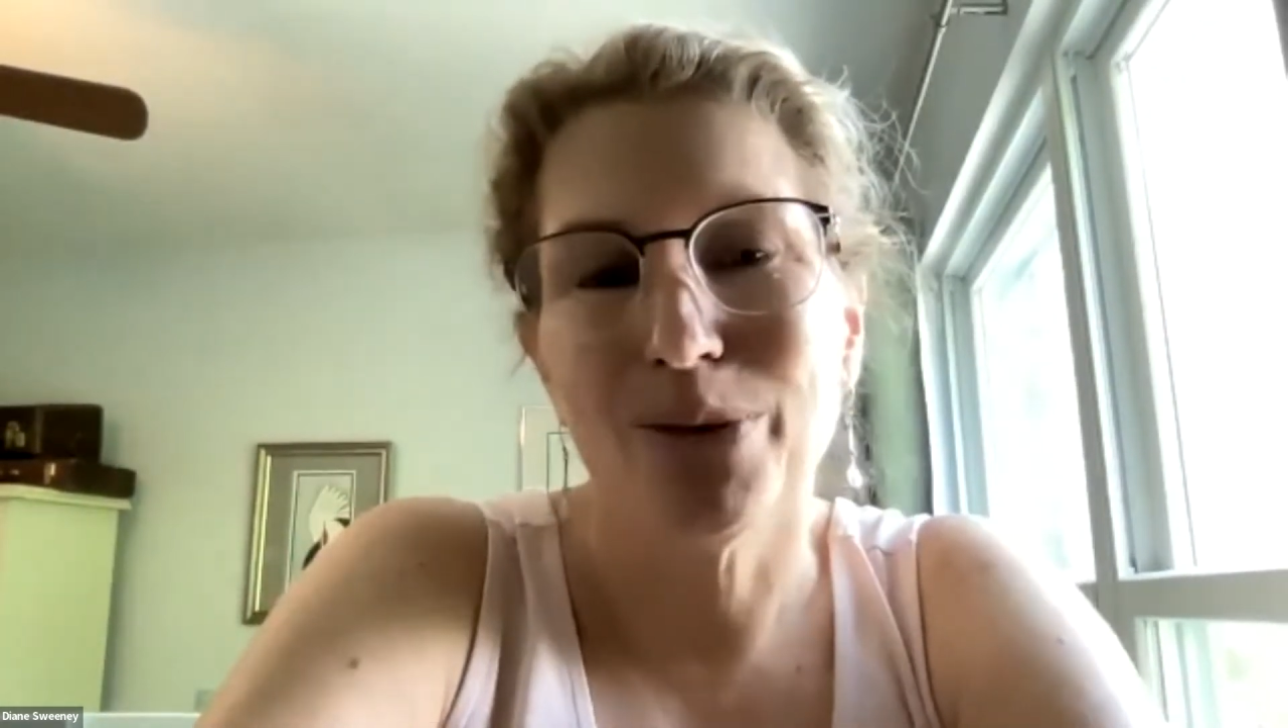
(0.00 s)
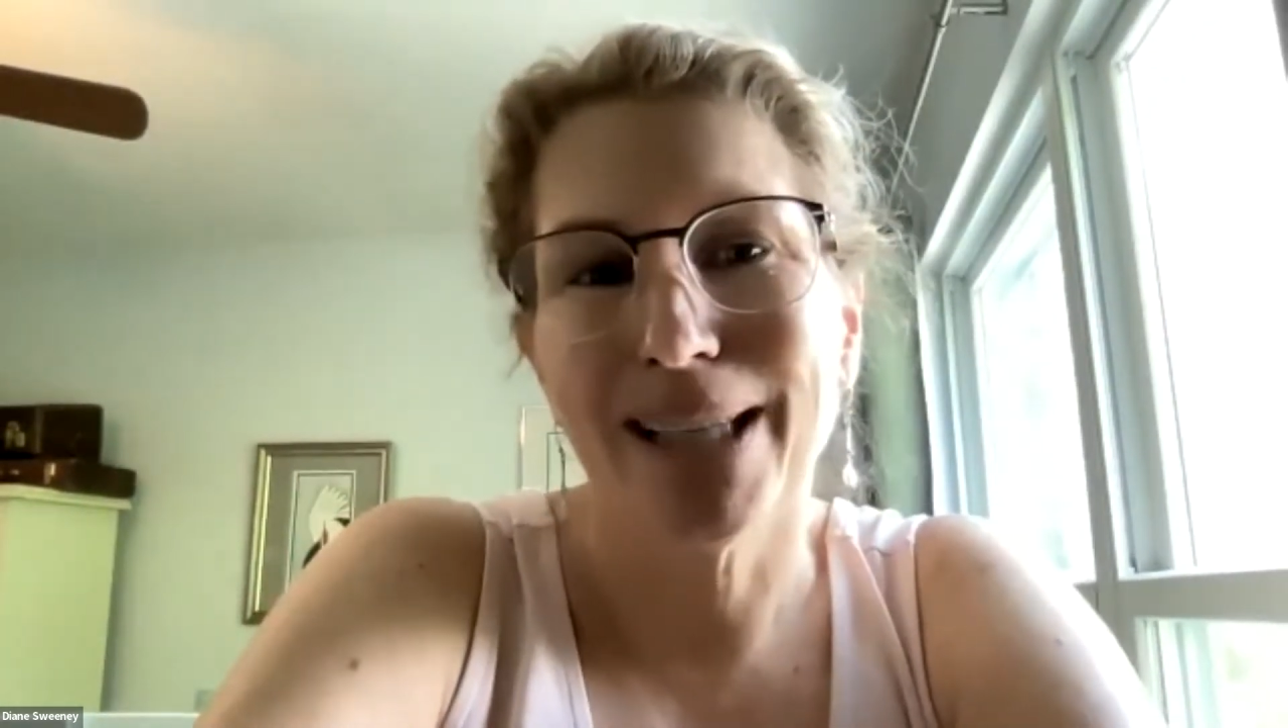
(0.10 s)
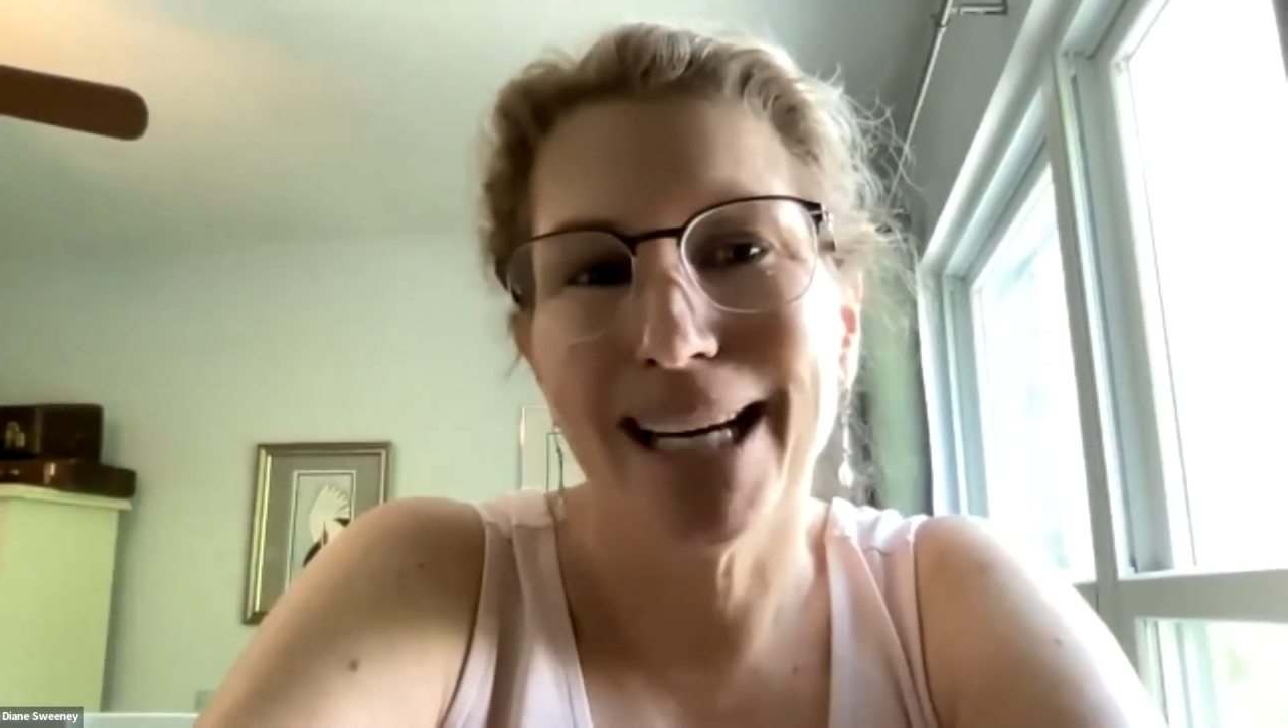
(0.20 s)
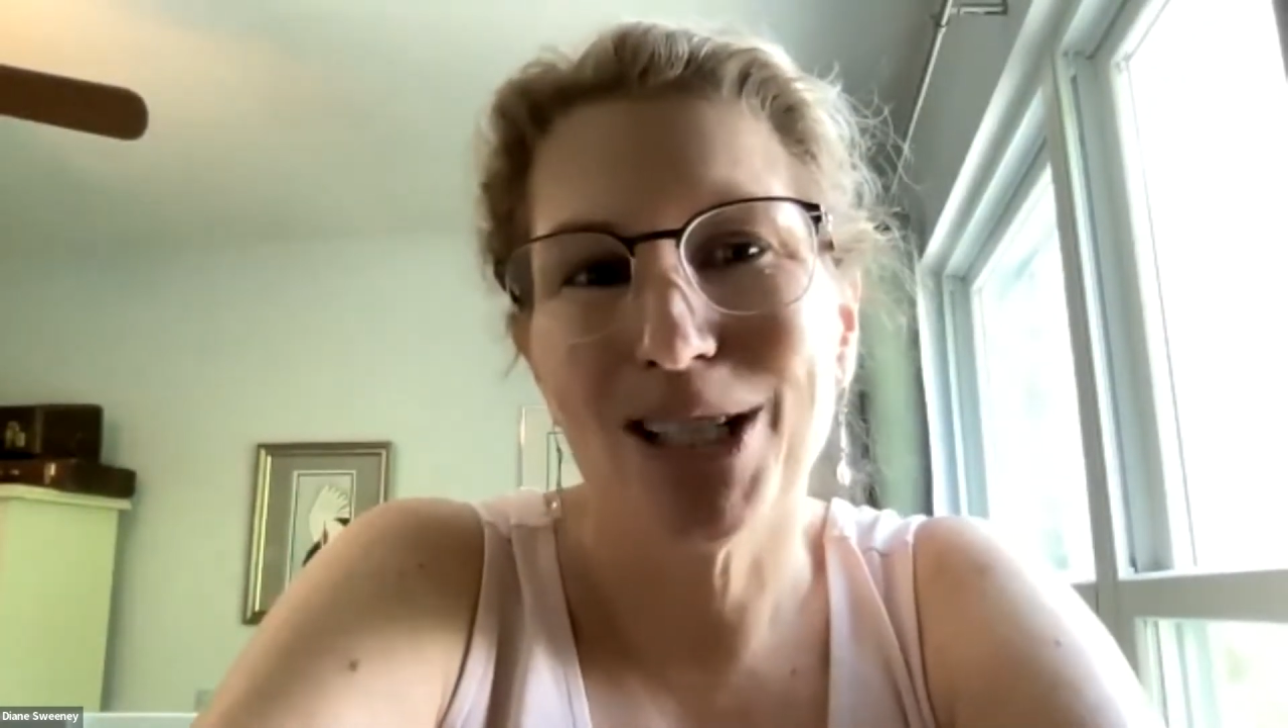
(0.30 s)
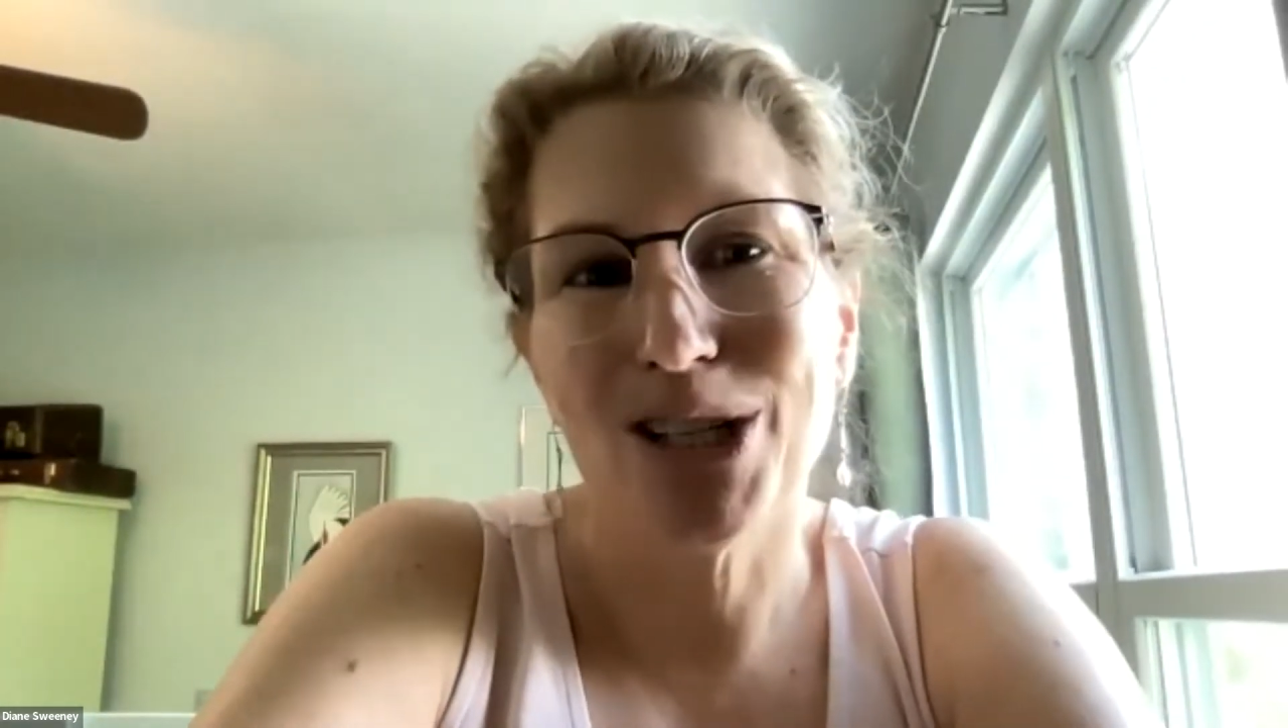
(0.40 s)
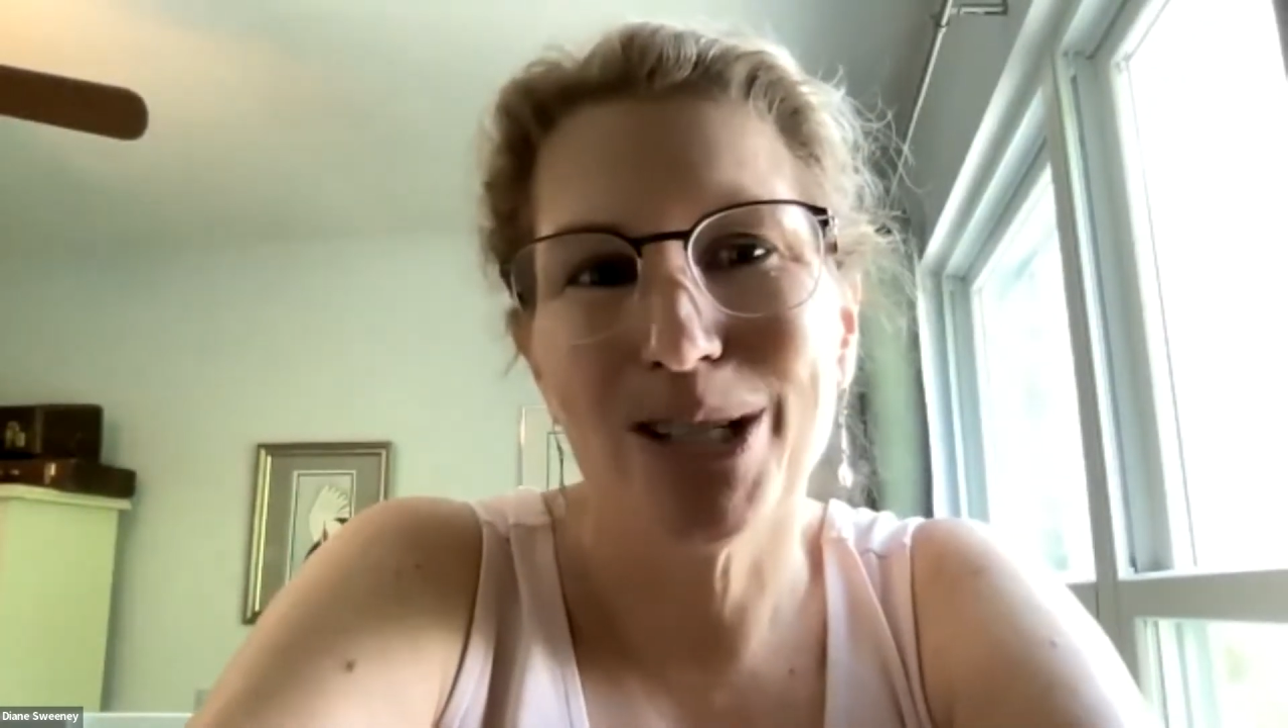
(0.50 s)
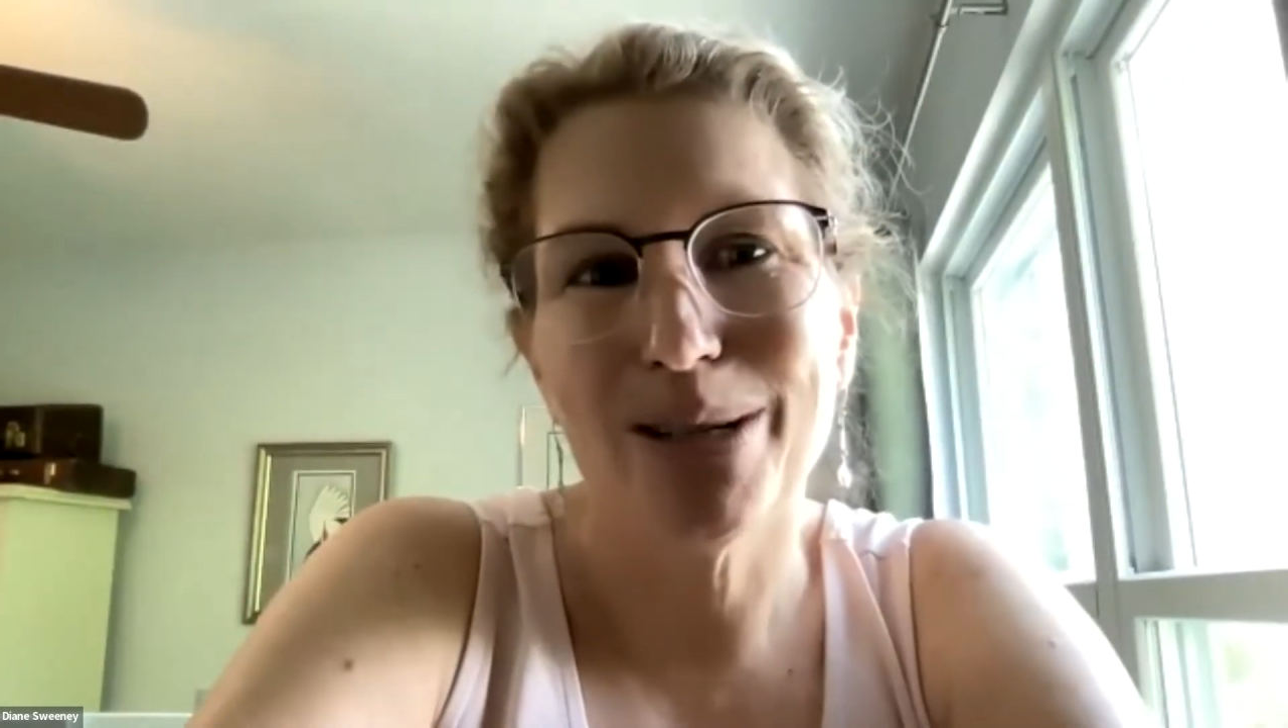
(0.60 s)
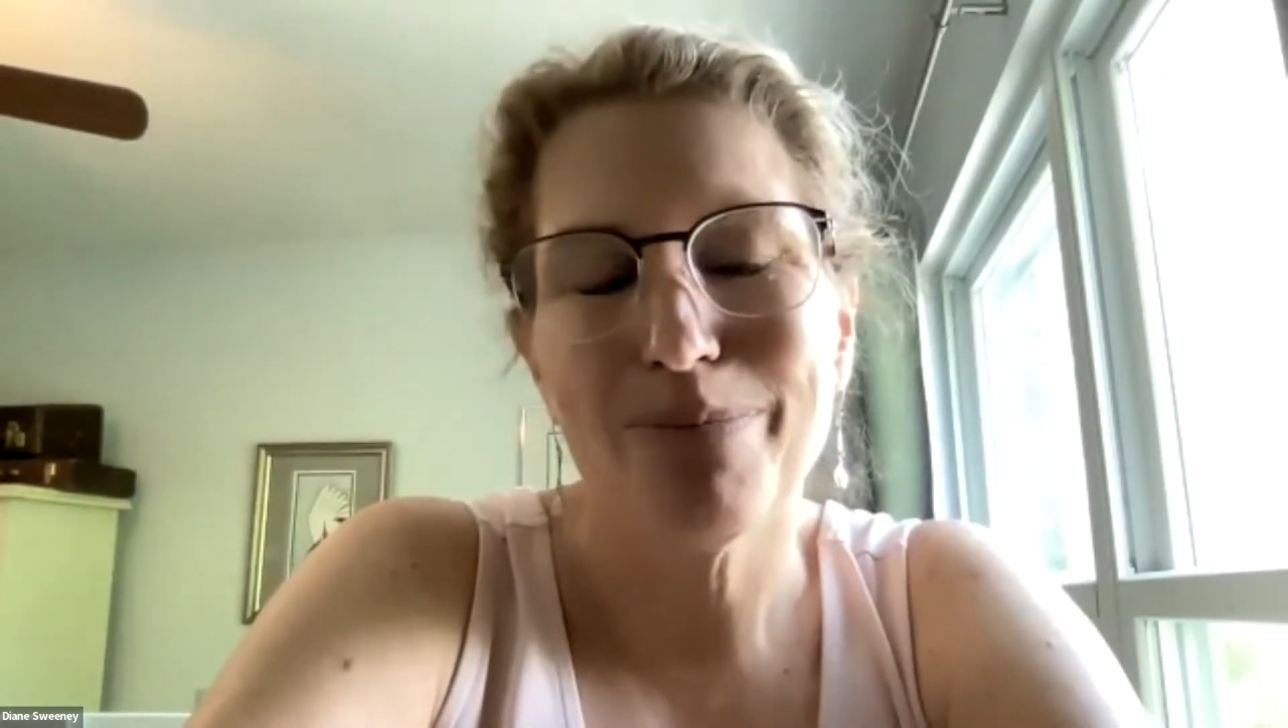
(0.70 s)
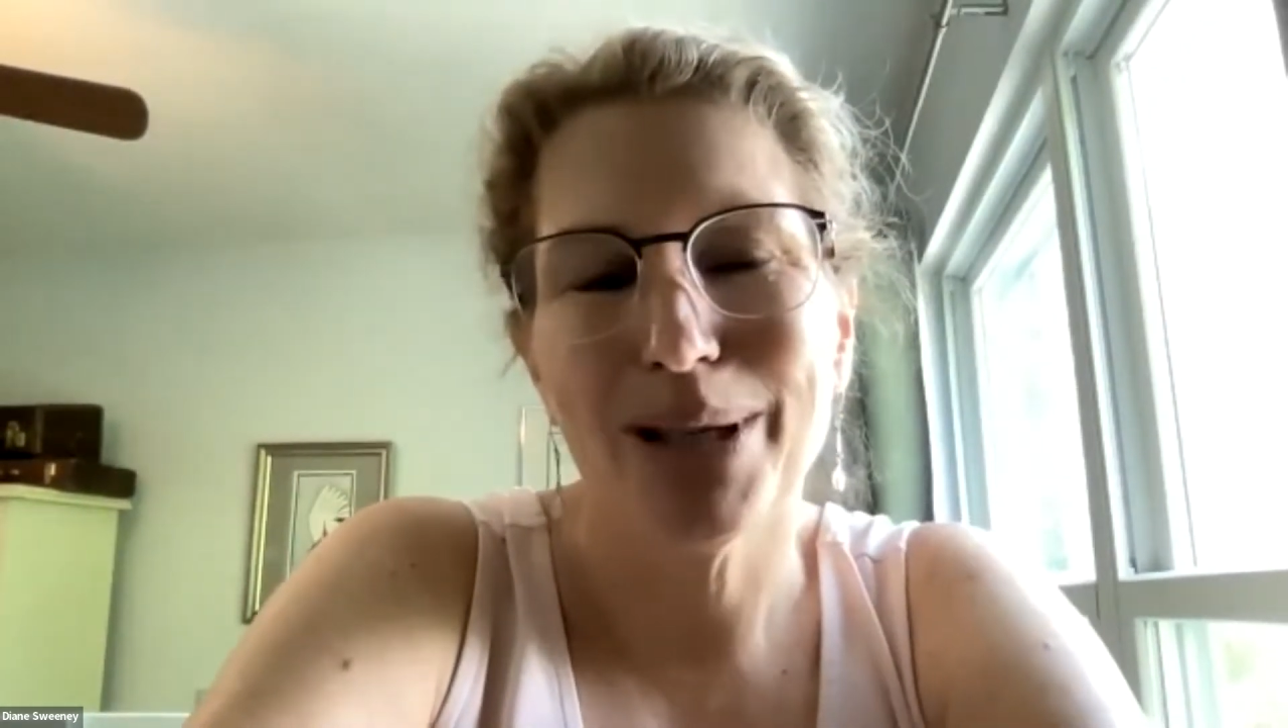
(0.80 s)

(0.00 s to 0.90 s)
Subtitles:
relationship